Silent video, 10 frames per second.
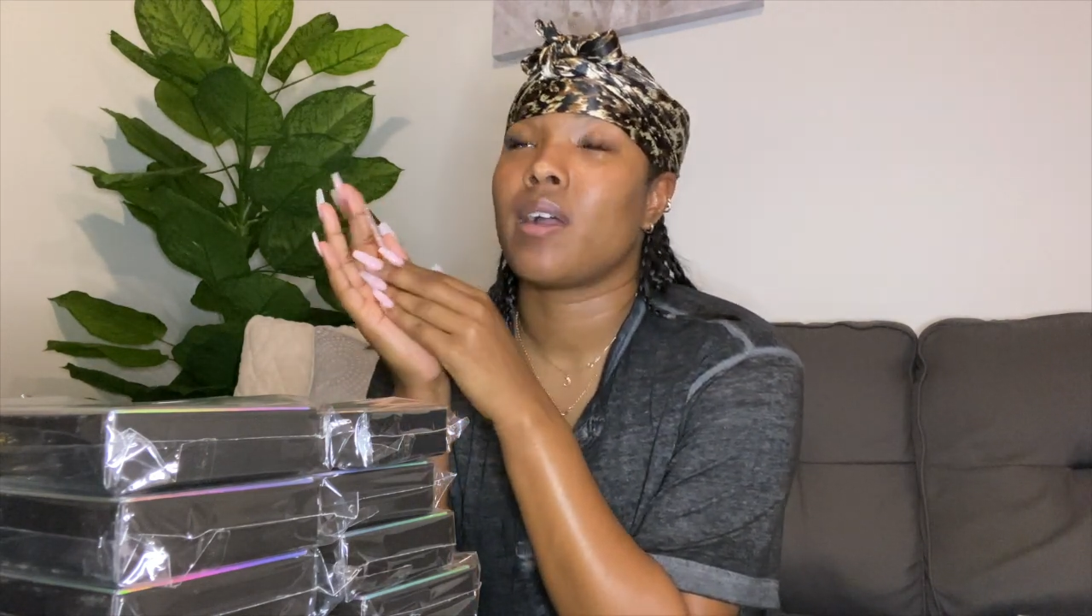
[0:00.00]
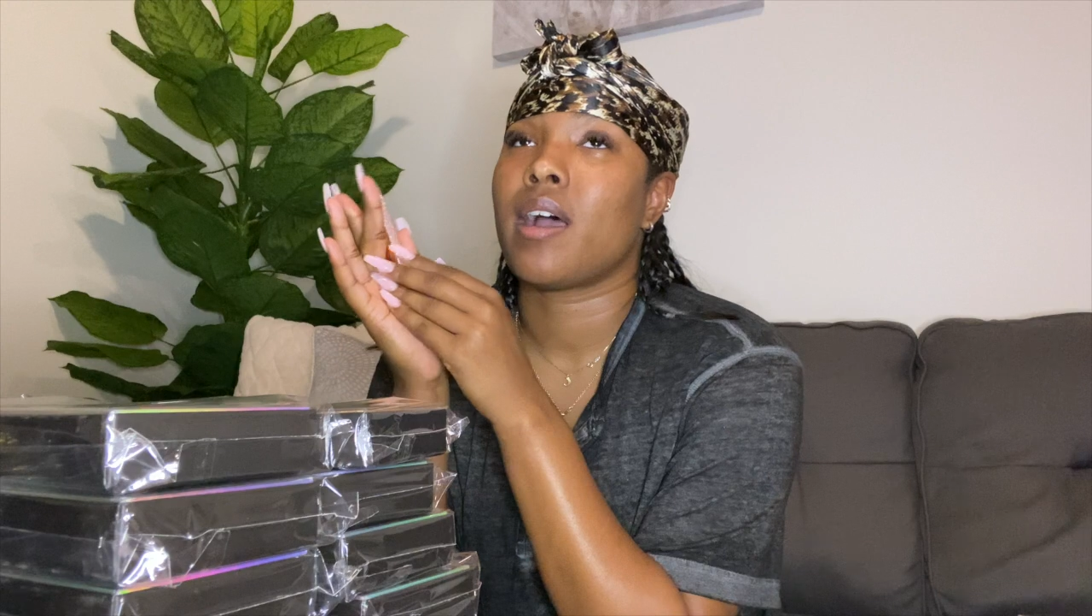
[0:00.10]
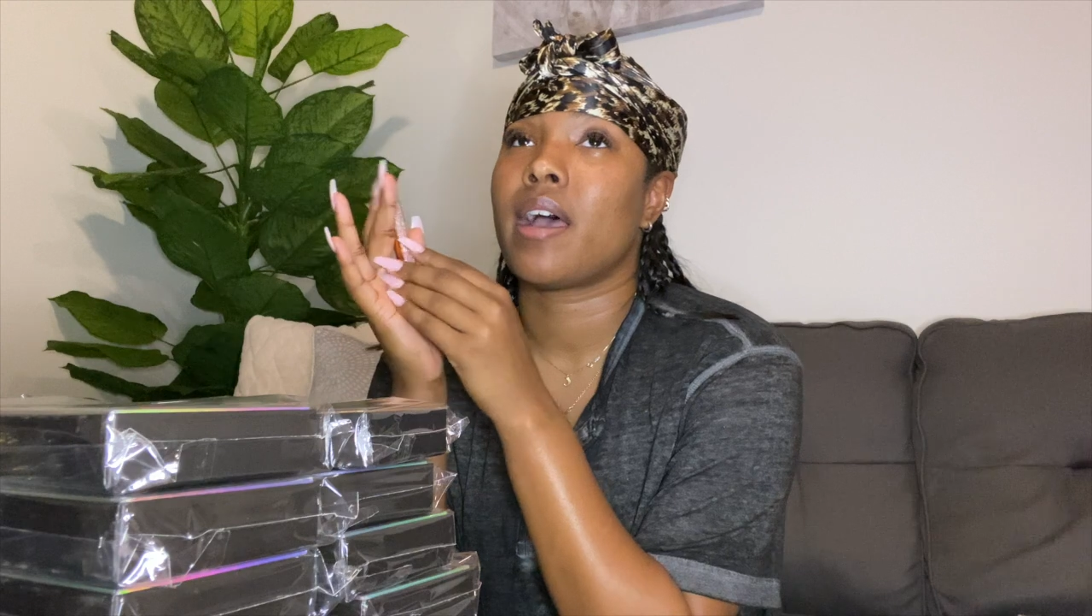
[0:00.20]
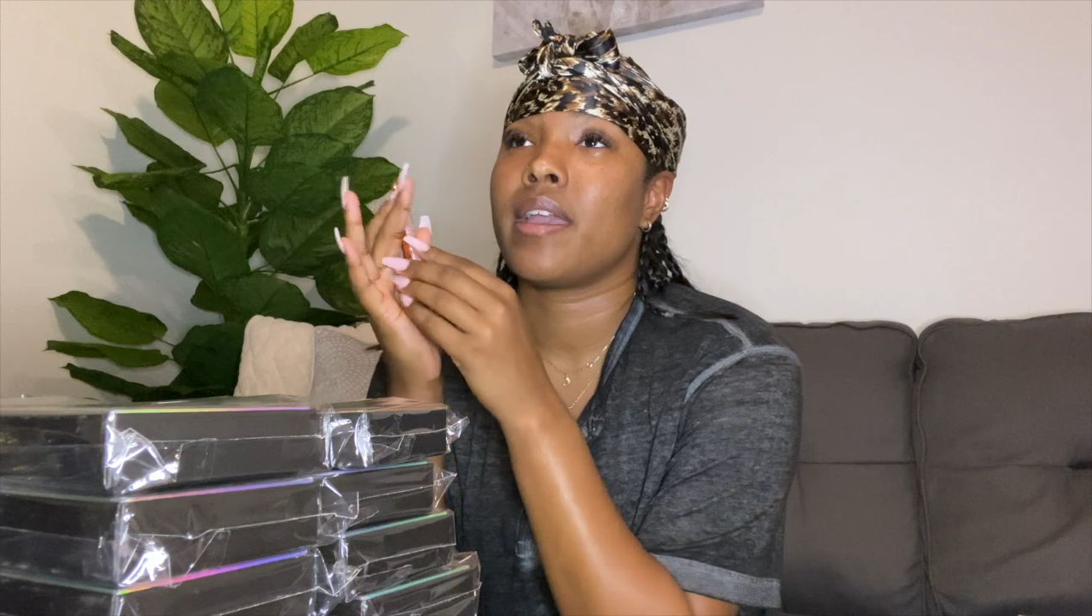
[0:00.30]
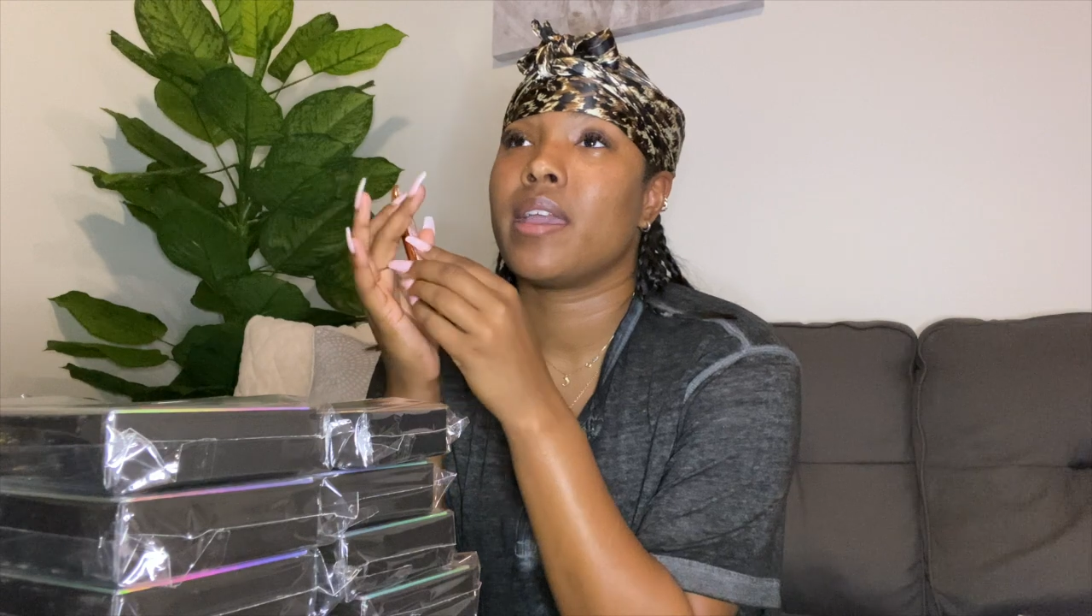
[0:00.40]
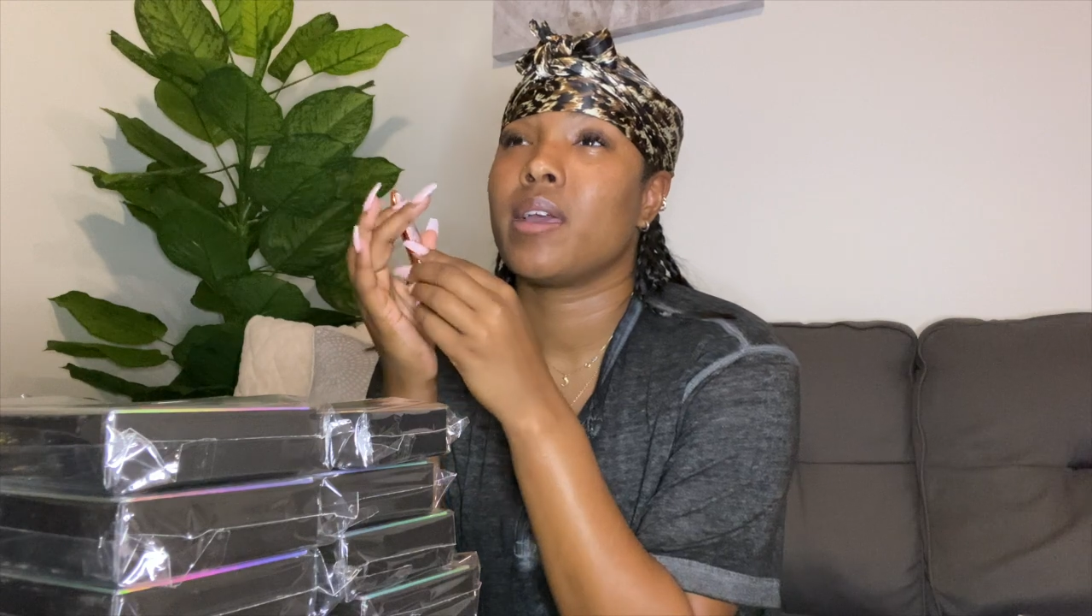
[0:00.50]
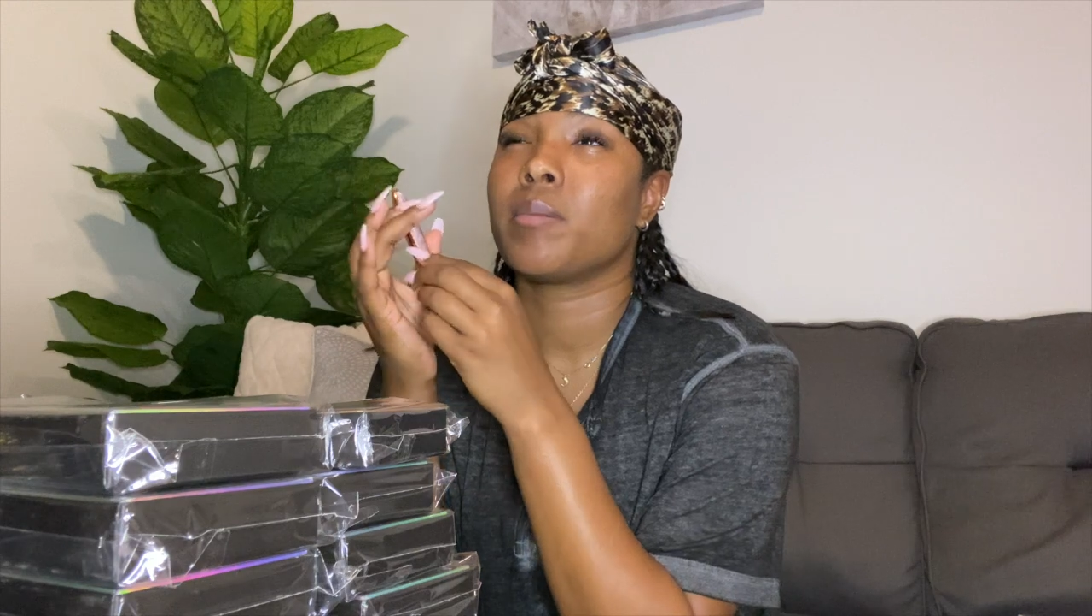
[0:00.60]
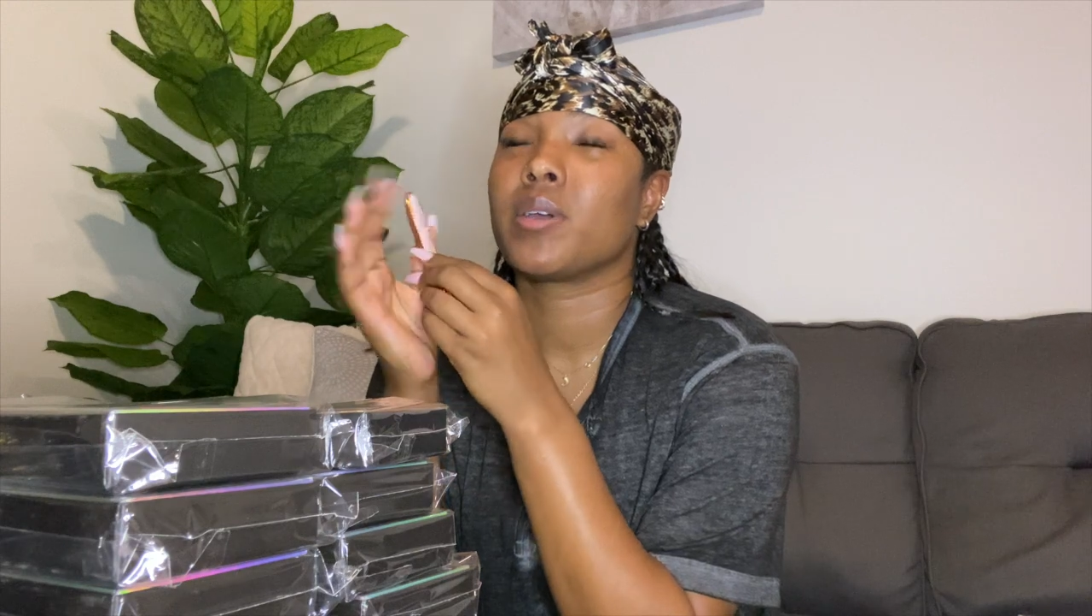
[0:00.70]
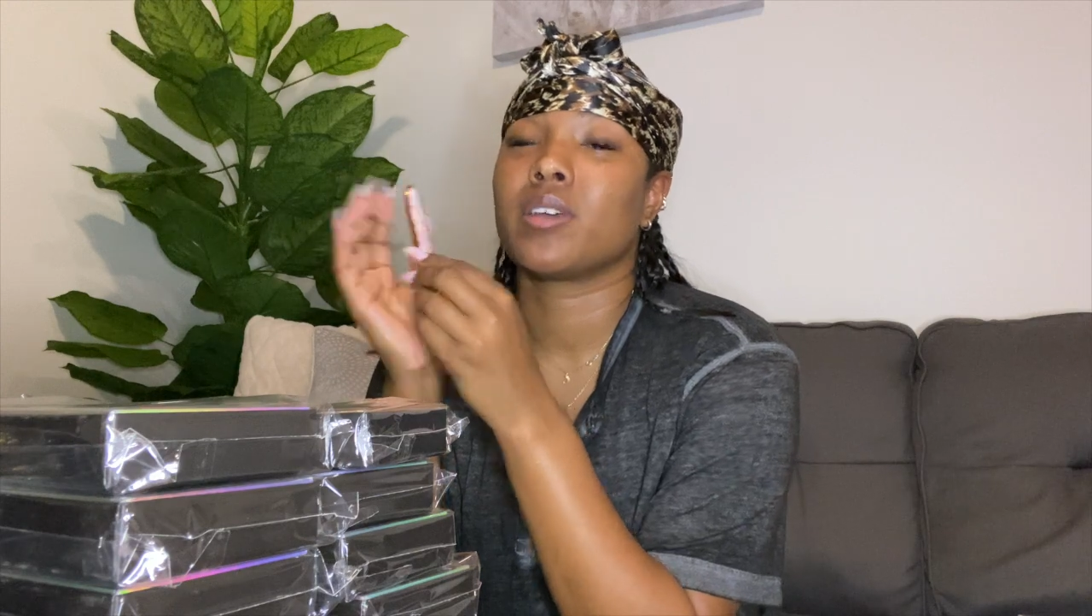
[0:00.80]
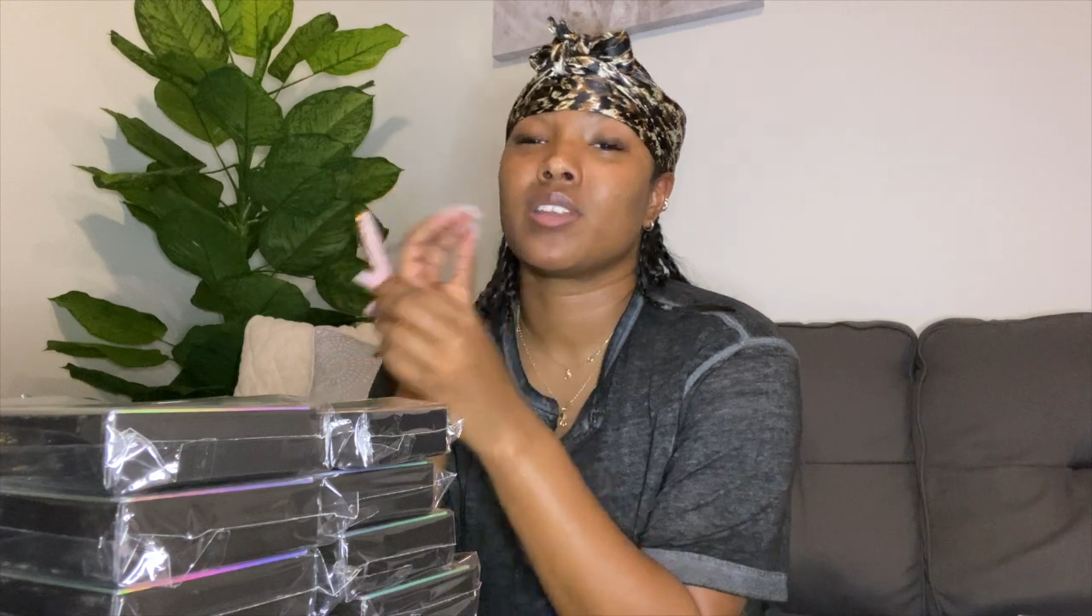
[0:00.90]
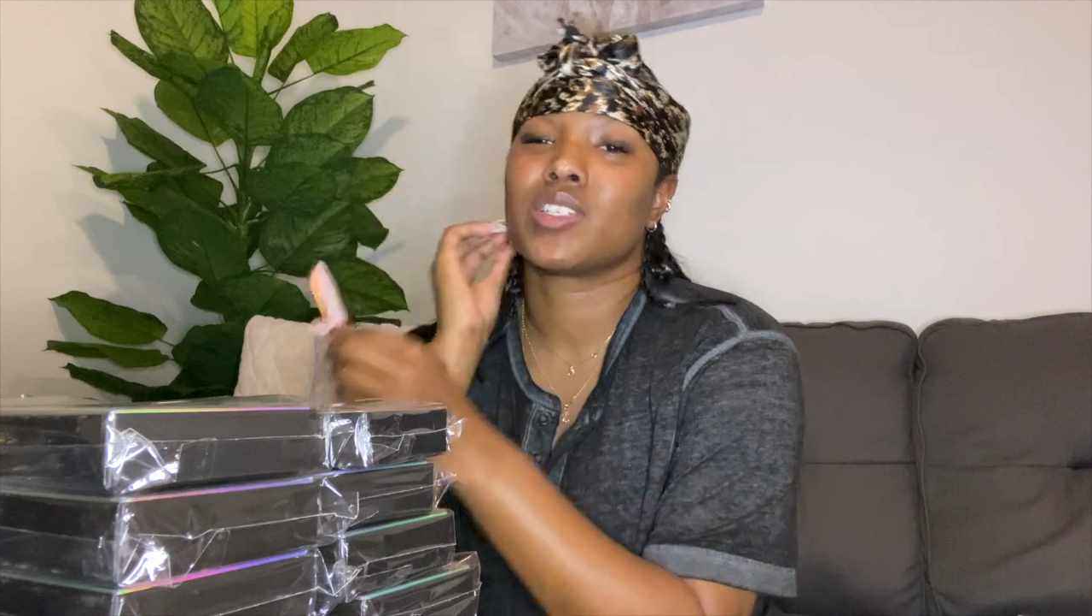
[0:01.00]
I am gonna